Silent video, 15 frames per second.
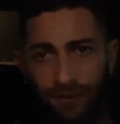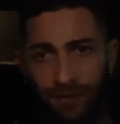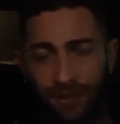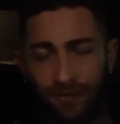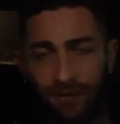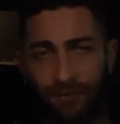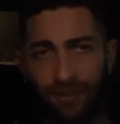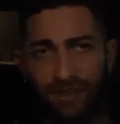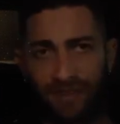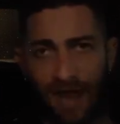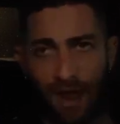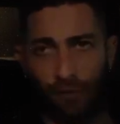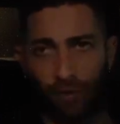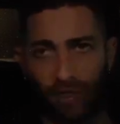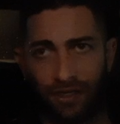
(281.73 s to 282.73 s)
If something is
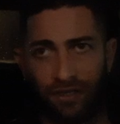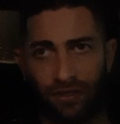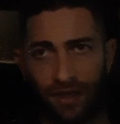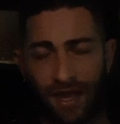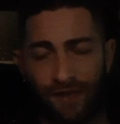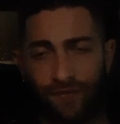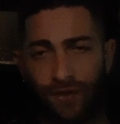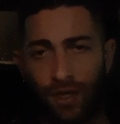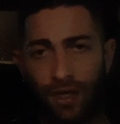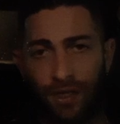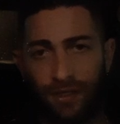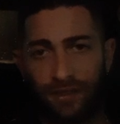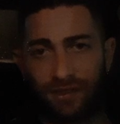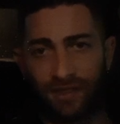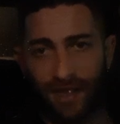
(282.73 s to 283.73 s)
not working in your life,
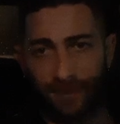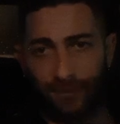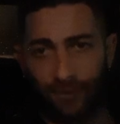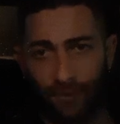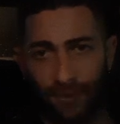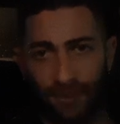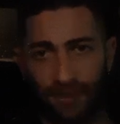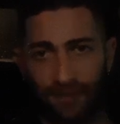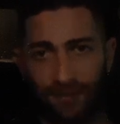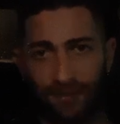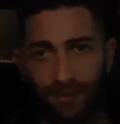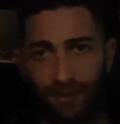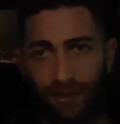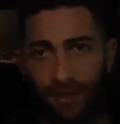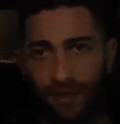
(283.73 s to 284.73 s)
stop doing it.
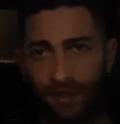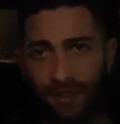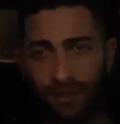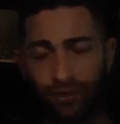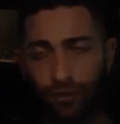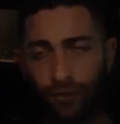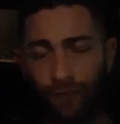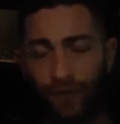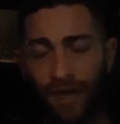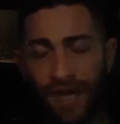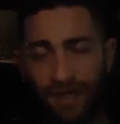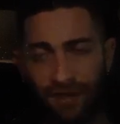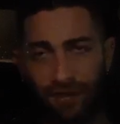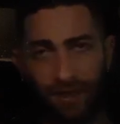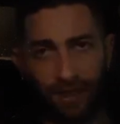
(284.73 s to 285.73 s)
And that's true for
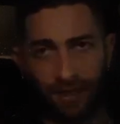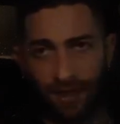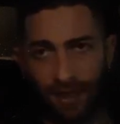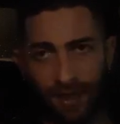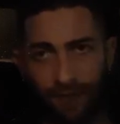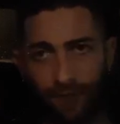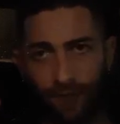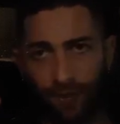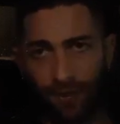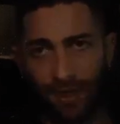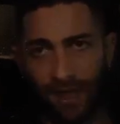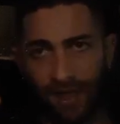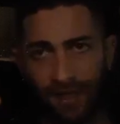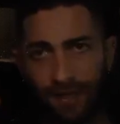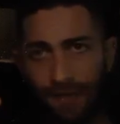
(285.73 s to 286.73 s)
anything in life,
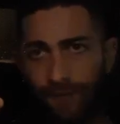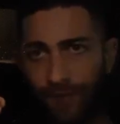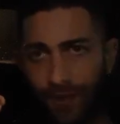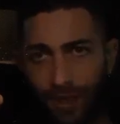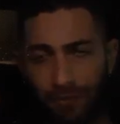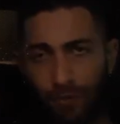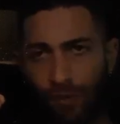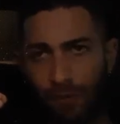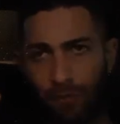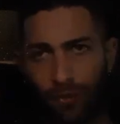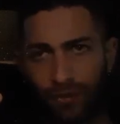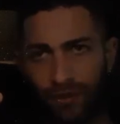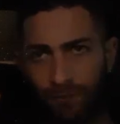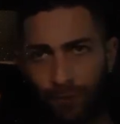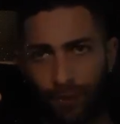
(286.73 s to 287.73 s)
okay? The number one
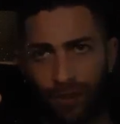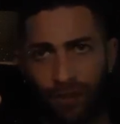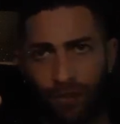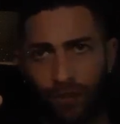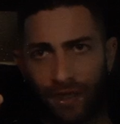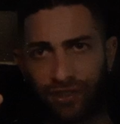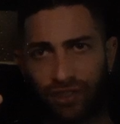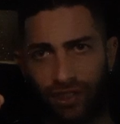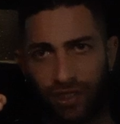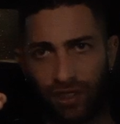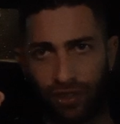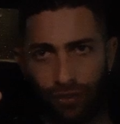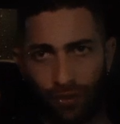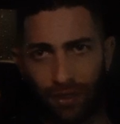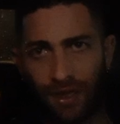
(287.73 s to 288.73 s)
most important question
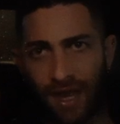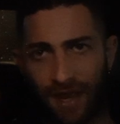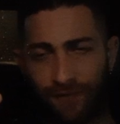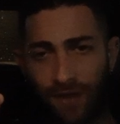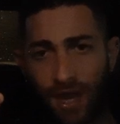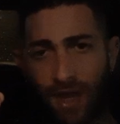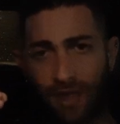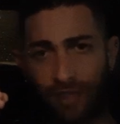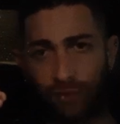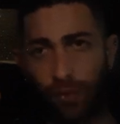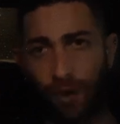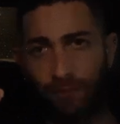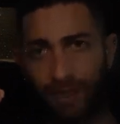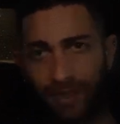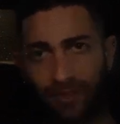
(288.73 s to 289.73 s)
in your life is
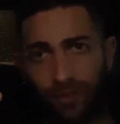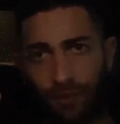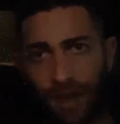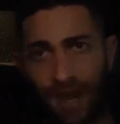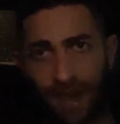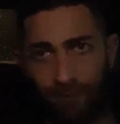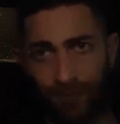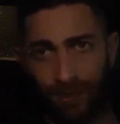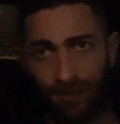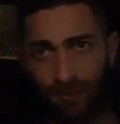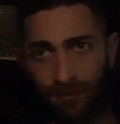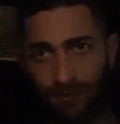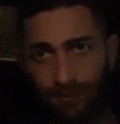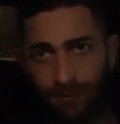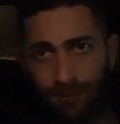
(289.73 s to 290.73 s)
what makes you happy.
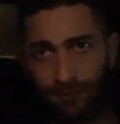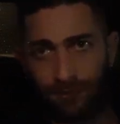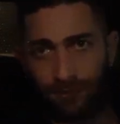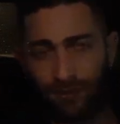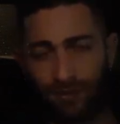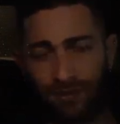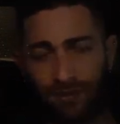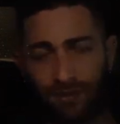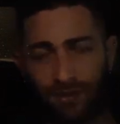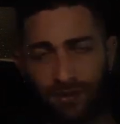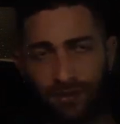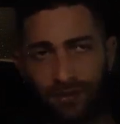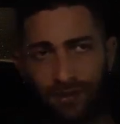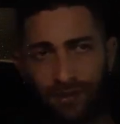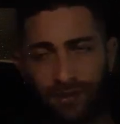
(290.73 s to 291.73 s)
Does,
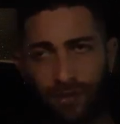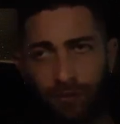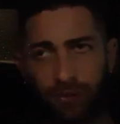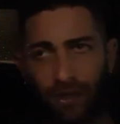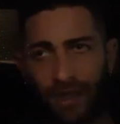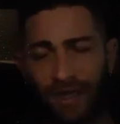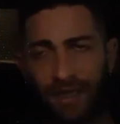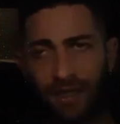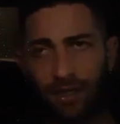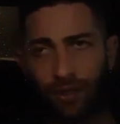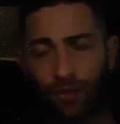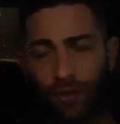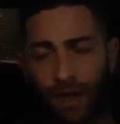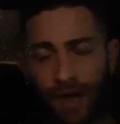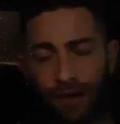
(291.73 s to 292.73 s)
does, does complaining and
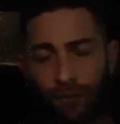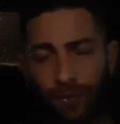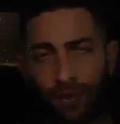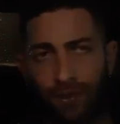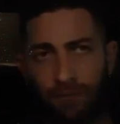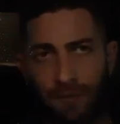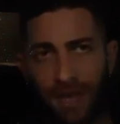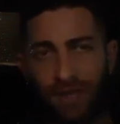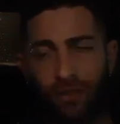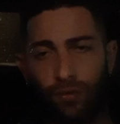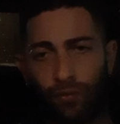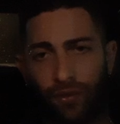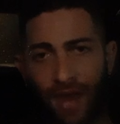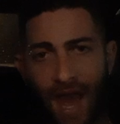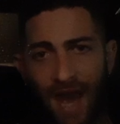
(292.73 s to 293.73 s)
crying really make
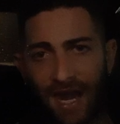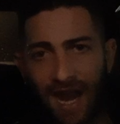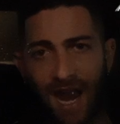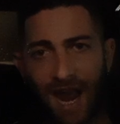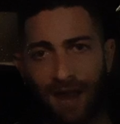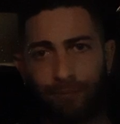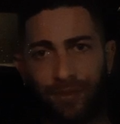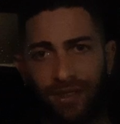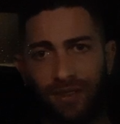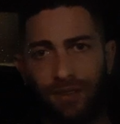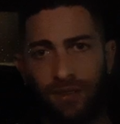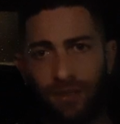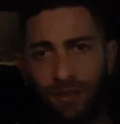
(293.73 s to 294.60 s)
you that happy?